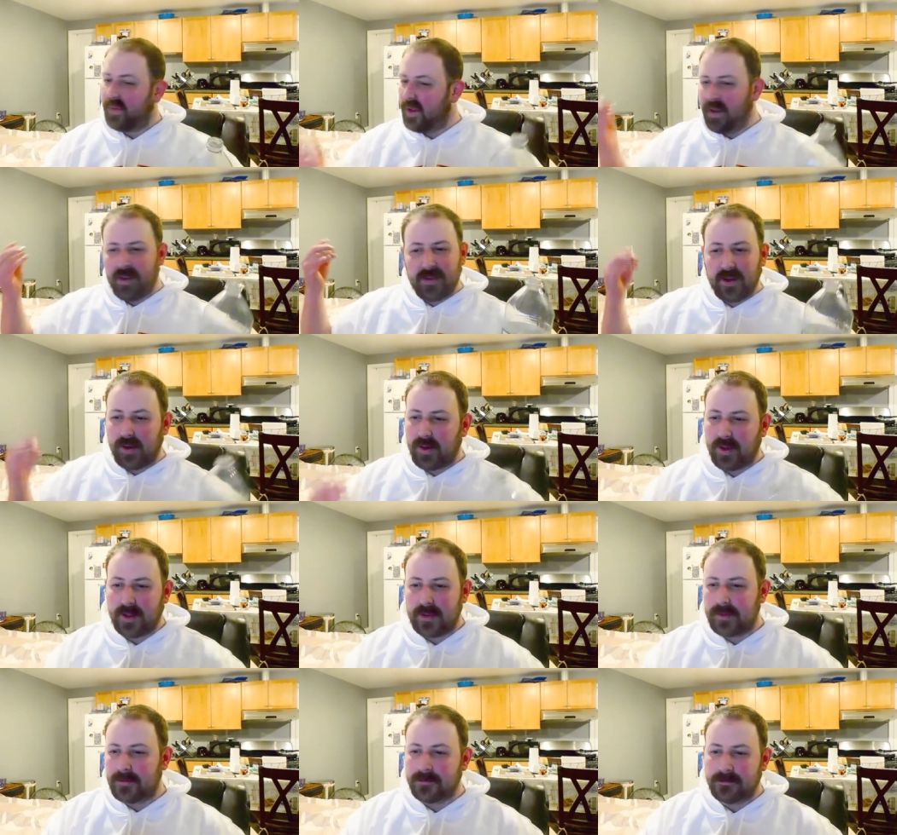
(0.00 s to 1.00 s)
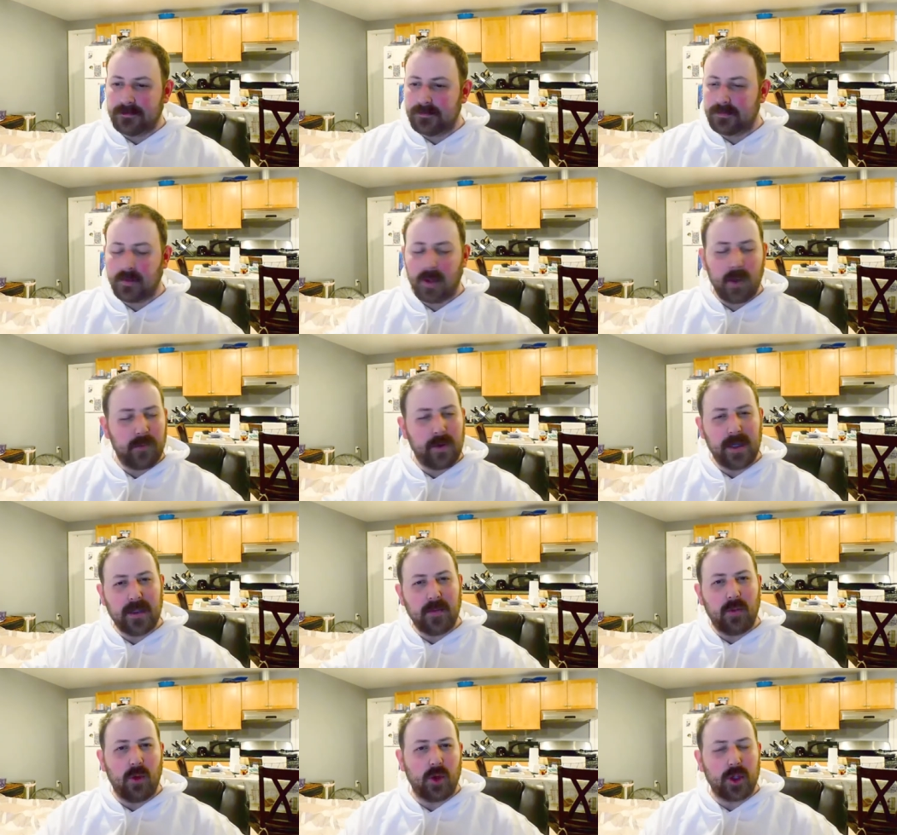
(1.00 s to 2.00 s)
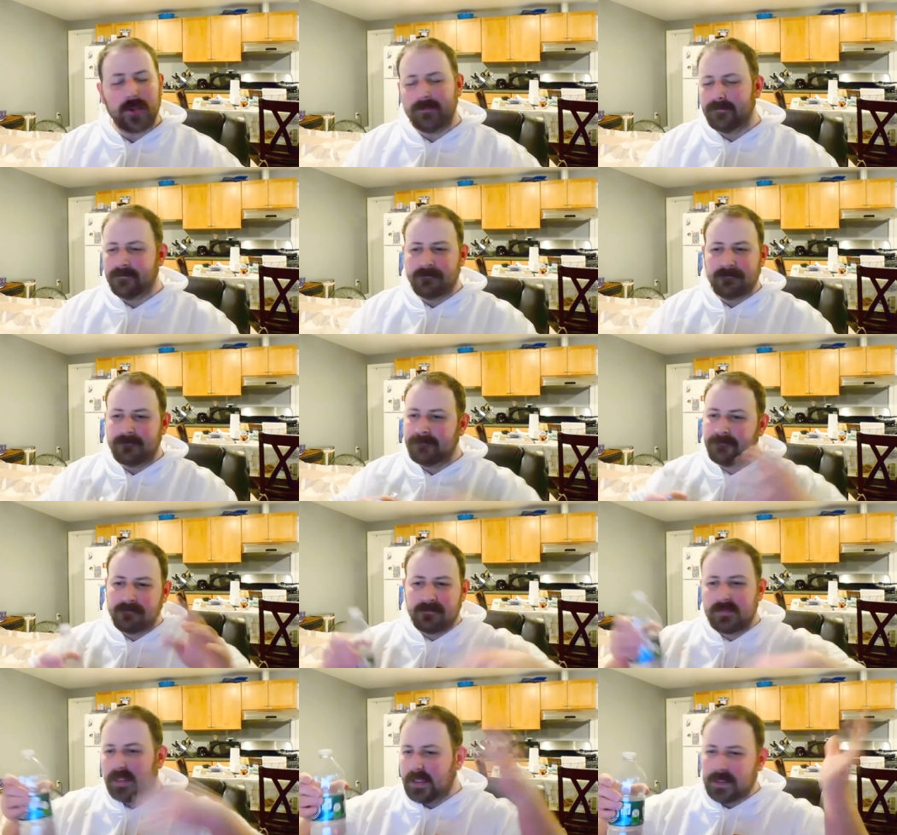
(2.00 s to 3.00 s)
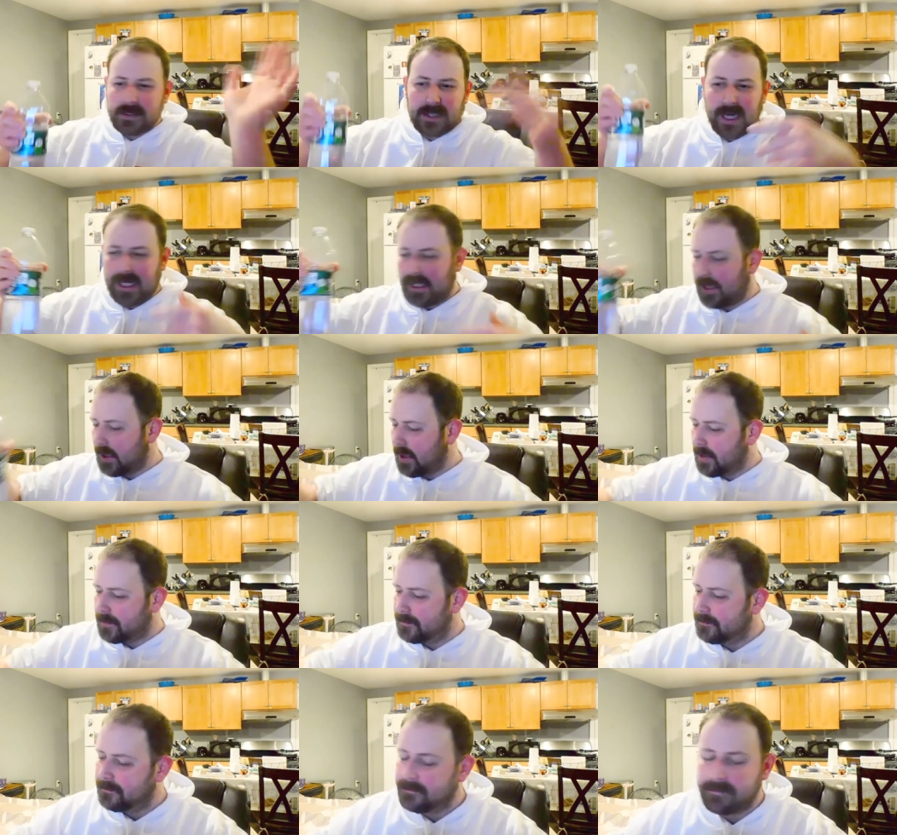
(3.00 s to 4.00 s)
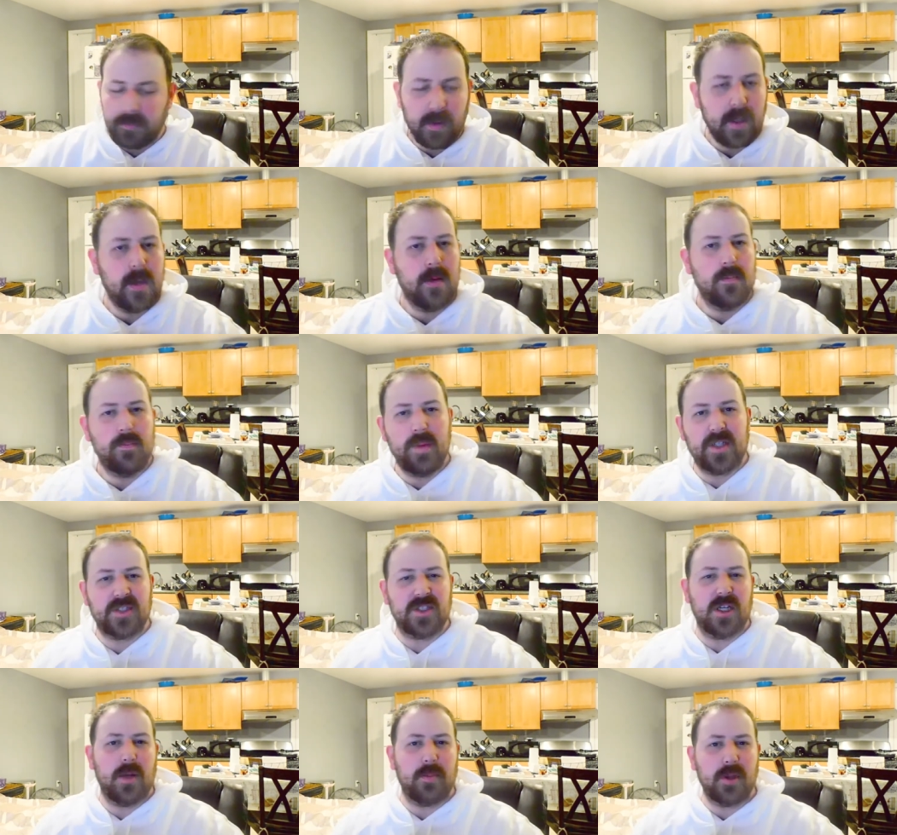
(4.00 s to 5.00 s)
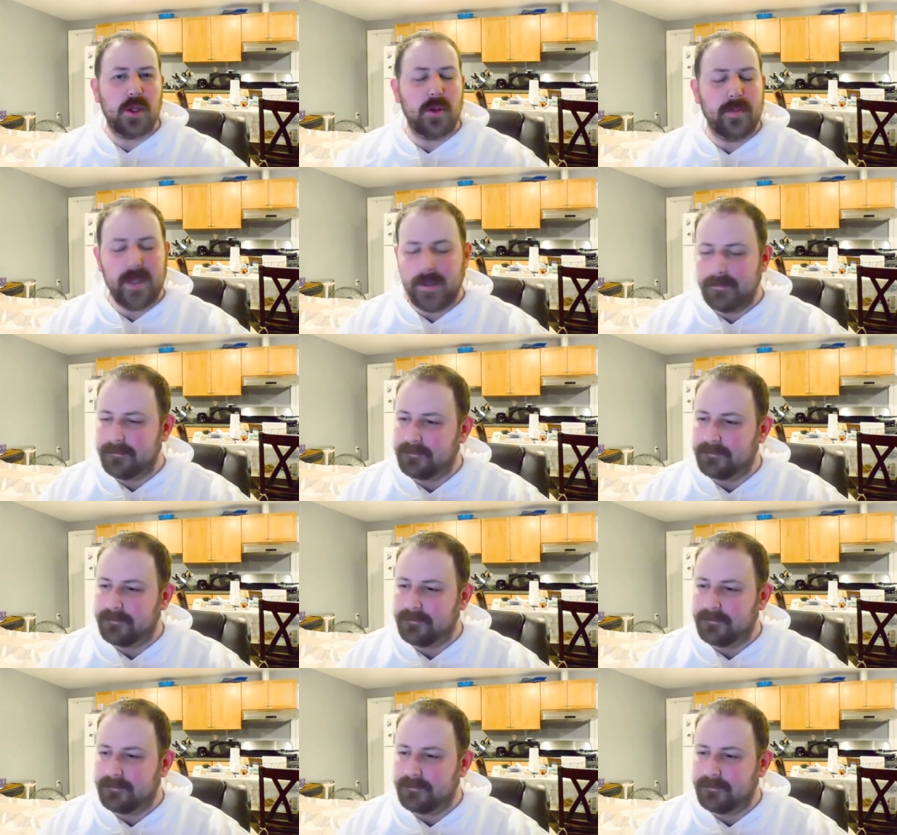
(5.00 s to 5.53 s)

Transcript: And they're in random order. Just kind of, you know, mix it up a little bit.